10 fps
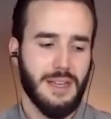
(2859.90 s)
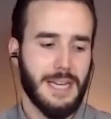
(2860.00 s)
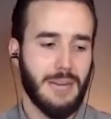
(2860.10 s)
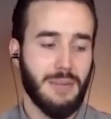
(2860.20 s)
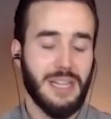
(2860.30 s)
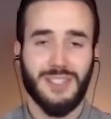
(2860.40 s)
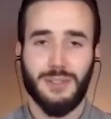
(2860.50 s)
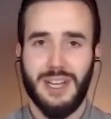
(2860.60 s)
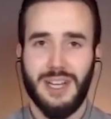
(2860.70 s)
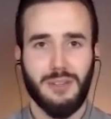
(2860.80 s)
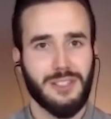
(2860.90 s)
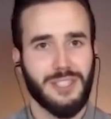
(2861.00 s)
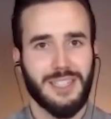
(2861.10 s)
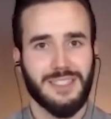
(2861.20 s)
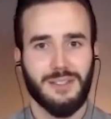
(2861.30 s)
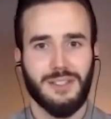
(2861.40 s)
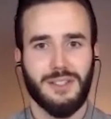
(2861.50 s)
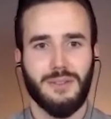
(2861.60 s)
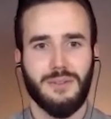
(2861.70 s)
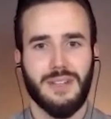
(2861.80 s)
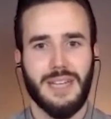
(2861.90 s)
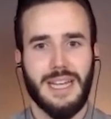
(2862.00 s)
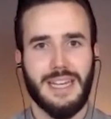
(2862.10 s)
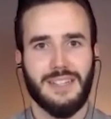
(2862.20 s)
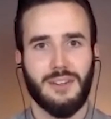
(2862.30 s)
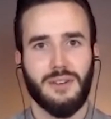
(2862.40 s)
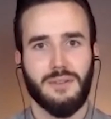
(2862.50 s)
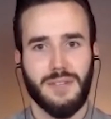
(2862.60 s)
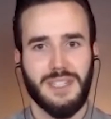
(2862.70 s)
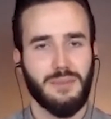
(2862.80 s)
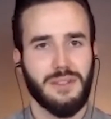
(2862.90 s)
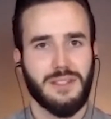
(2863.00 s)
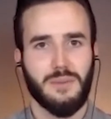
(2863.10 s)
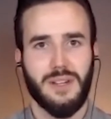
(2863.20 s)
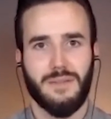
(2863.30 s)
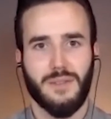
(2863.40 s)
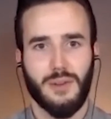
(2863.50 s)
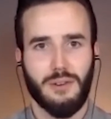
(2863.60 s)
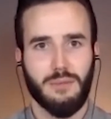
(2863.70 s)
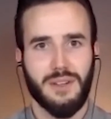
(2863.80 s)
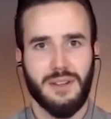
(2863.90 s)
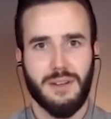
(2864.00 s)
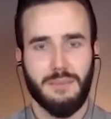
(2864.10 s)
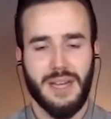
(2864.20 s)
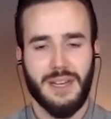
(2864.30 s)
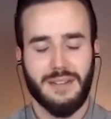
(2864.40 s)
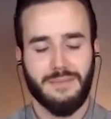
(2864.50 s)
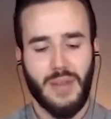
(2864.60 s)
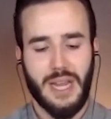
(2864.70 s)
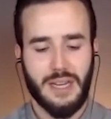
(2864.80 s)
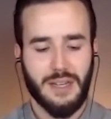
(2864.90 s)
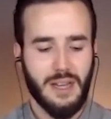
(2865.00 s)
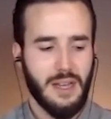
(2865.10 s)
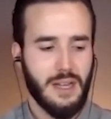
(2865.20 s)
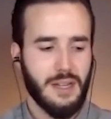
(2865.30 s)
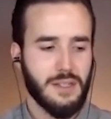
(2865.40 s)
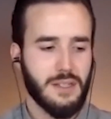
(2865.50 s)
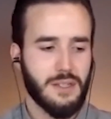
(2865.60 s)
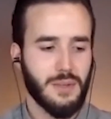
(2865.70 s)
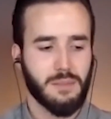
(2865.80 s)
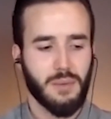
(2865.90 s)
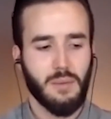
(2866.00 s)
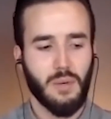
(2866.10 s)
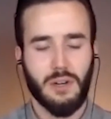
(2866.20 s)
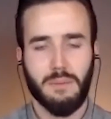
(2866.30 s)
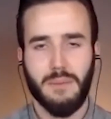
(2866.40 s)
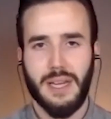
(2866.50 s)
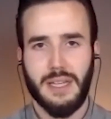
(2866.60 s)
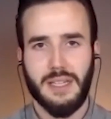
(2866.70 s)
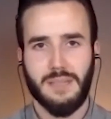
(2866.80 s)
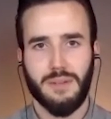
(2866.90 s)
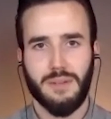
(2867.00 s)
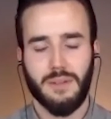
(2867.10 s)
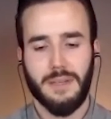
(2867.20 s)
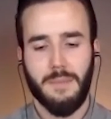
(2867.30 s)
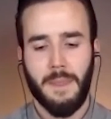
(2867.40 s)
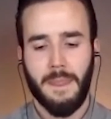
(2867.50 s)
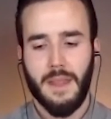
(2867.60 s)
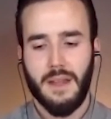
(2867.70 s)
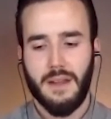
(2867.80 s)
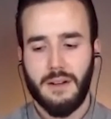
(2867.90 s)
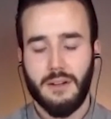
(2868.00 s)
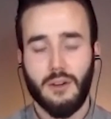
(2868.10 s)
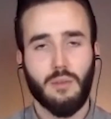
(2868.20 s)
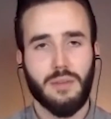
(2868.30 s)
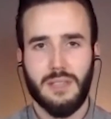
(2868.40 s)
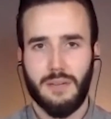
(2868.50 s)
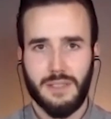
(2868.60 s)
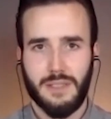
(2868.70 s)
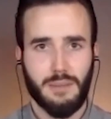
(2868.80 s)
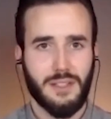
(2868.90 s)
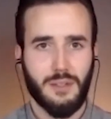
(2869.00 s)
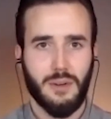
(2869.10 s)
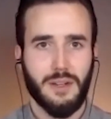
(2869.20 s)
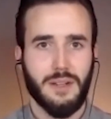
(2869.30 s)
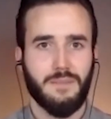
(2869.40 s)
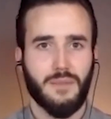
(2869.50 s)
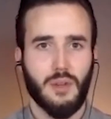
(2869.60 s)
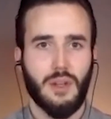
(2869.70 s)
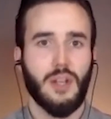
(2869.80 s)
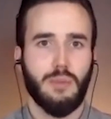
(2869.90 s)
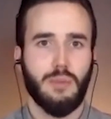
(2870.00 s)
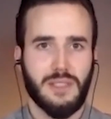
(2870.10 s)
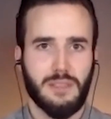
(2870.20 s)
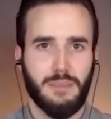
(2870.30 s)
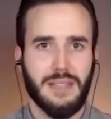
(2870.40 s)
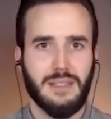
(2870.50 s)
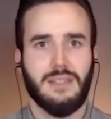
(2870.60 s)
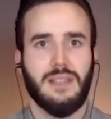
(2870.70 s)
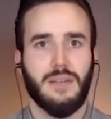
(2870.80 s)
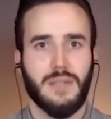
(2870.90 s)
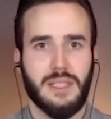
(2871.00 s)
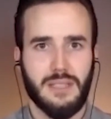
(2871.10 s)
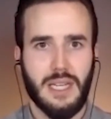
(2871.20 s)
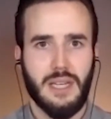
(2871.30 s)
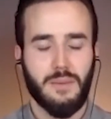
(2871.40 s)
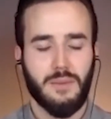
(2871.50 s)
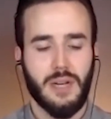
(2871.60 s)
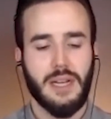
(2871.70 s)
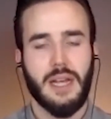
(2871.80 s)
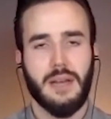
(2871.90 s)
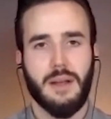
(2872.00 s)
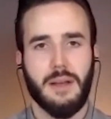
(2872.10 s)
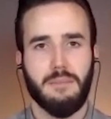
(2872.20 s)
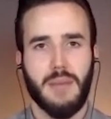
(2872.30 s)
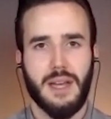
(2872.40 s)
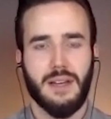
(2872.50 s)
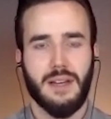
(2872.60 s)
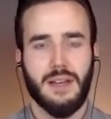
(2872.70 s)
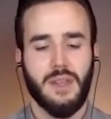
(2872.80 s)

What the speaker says: Instagram, you can check us out too, and on Facebook as well, Urban Mana. And to explain what Urban Mana is briefly, urban, self-explanatory, an urban space inside of a city, right? And mana